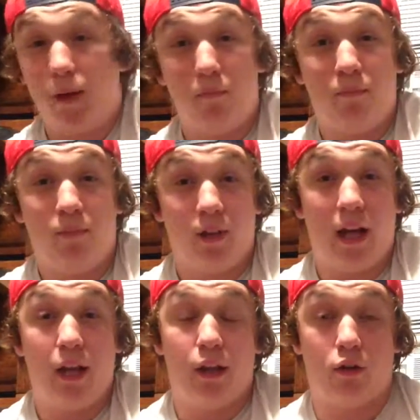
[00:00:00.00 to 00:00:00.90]
I'm
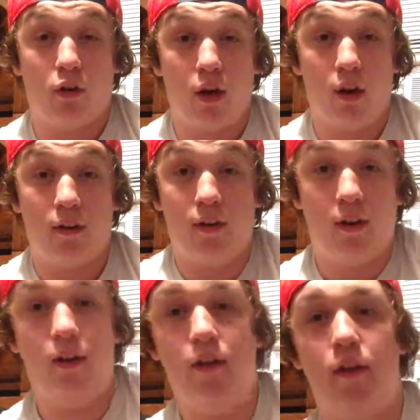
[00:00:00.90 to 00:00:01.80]
Lion Lacrosse,
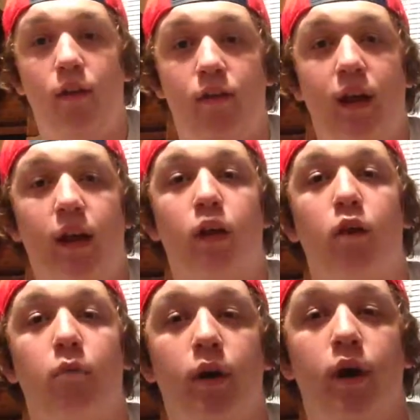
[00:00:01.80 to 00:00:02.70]
Zach
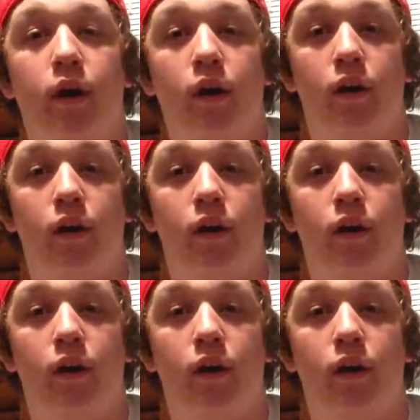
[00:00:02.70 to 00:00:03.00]
Youngberg.